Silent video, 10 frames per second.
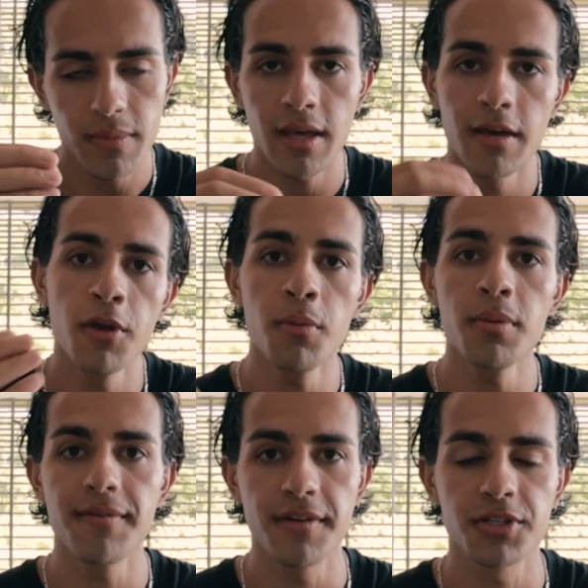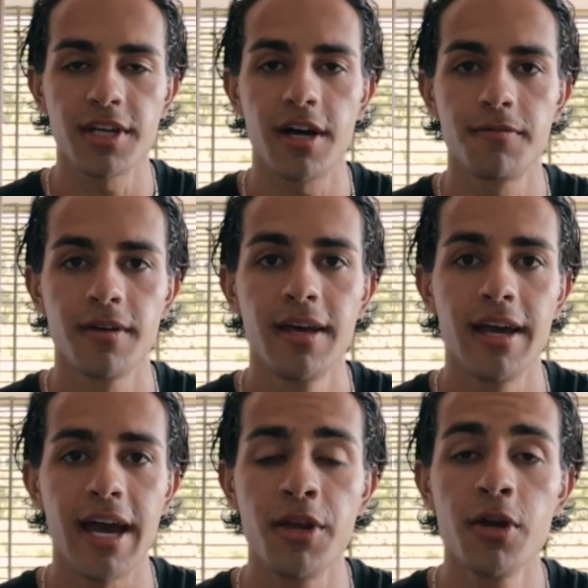If you don't believe in yourself
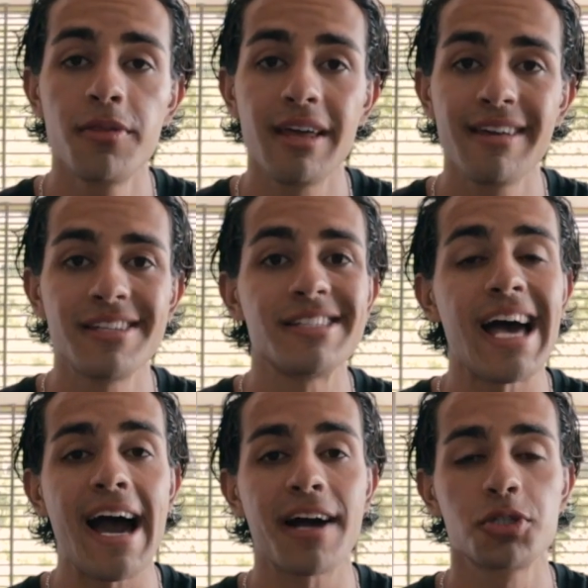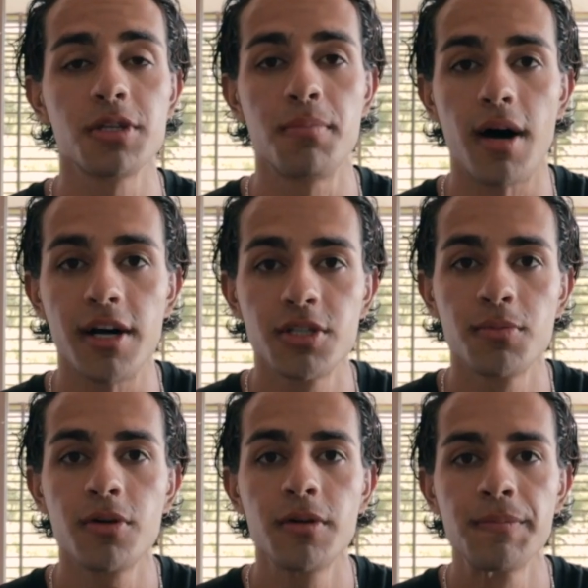and you don't think this is actually
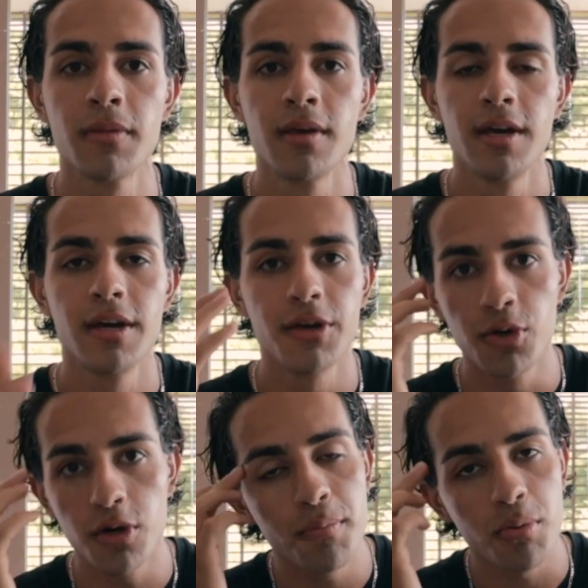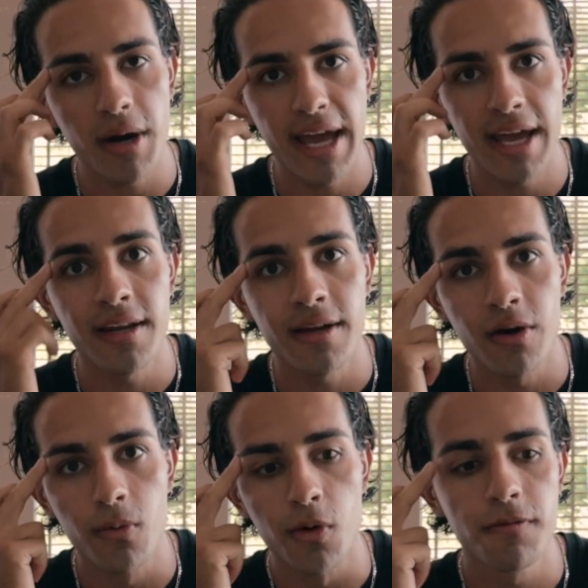possible, your brain
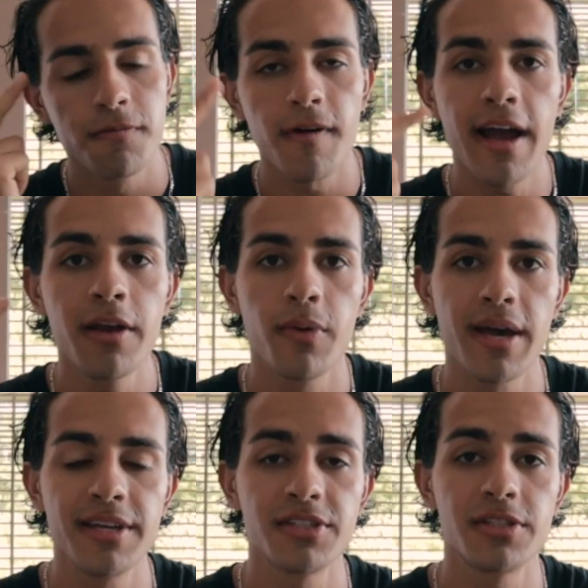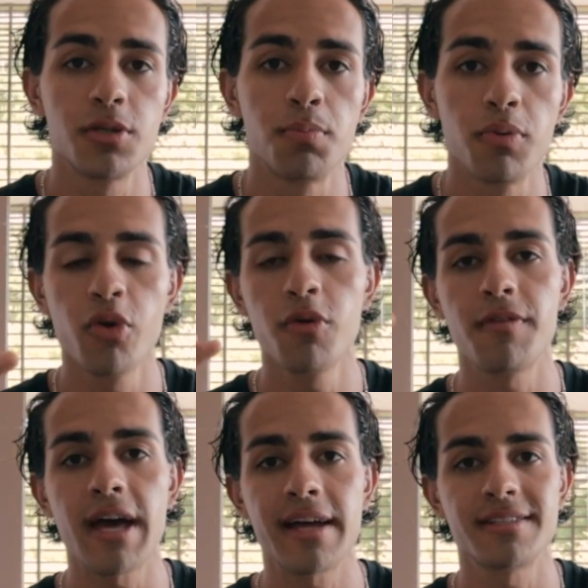will find ways to prove
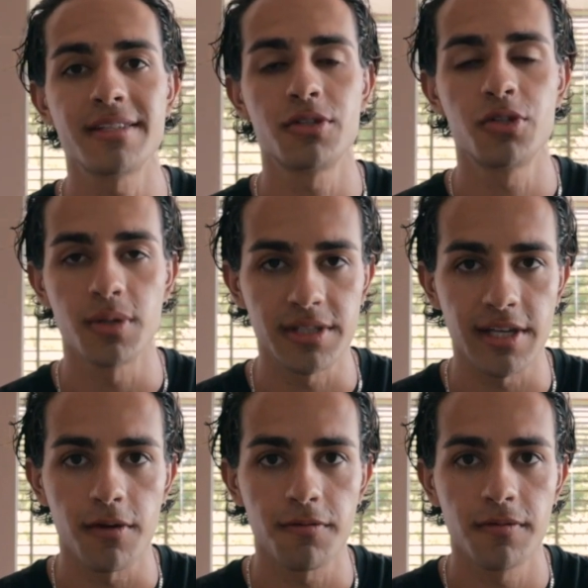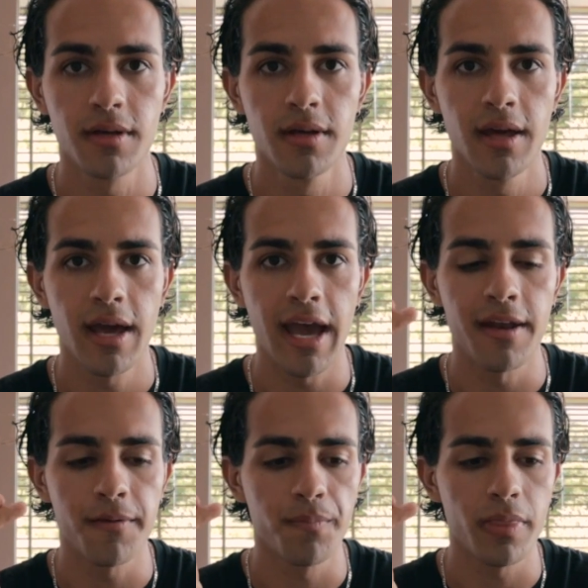that to itself.
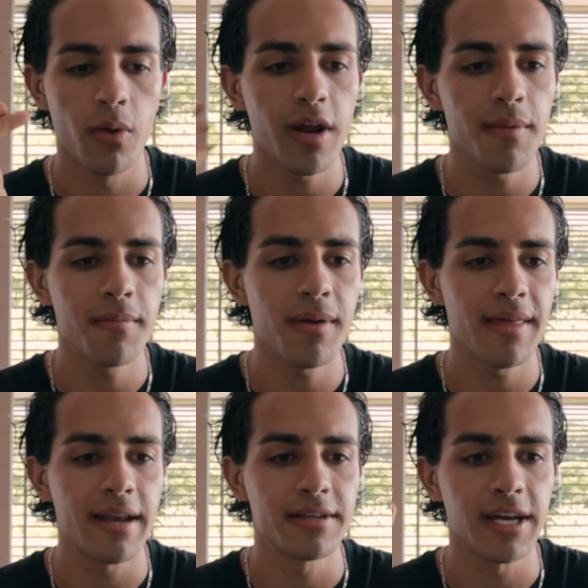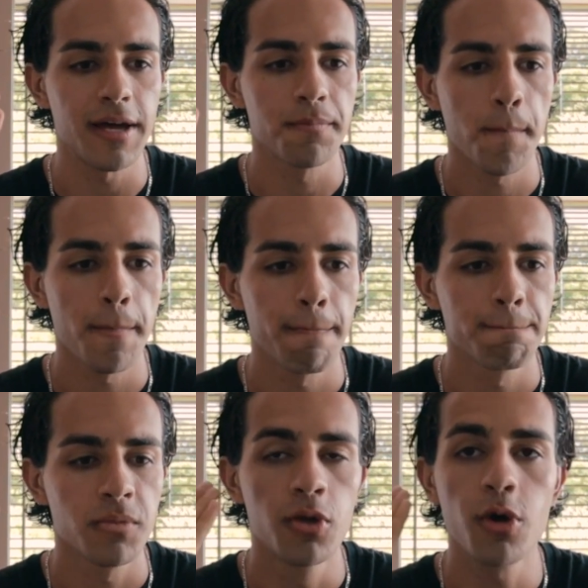And what I mean by that is that
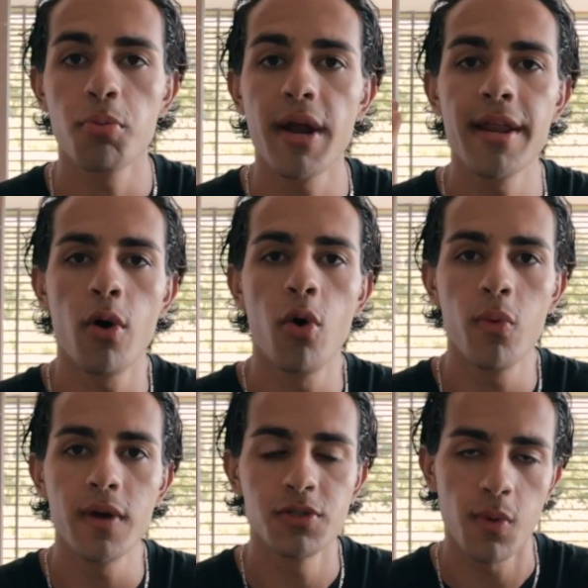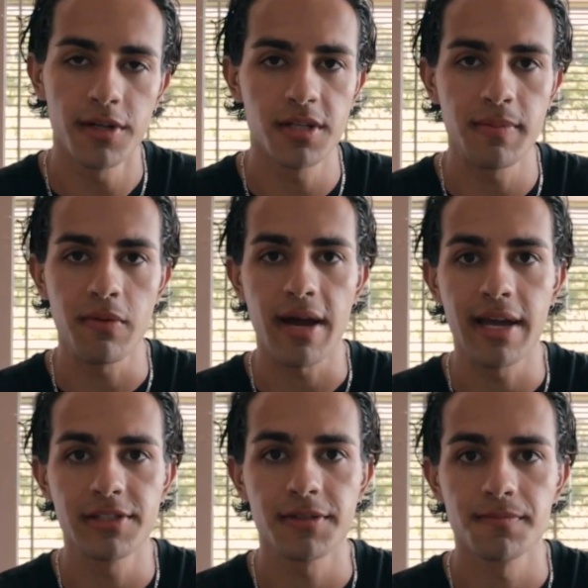your brain always wants to be
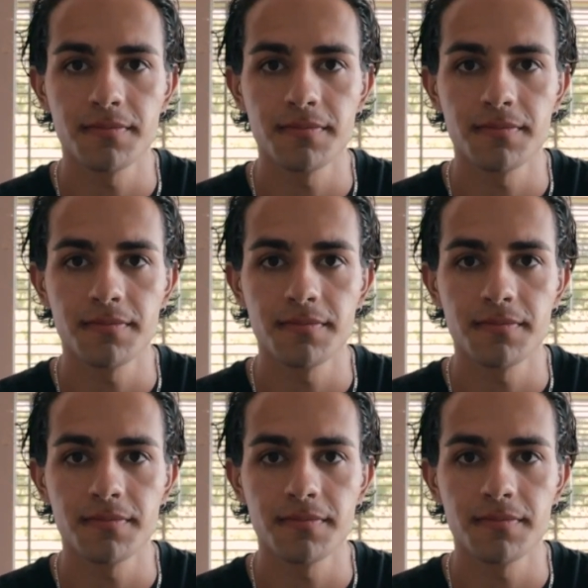right.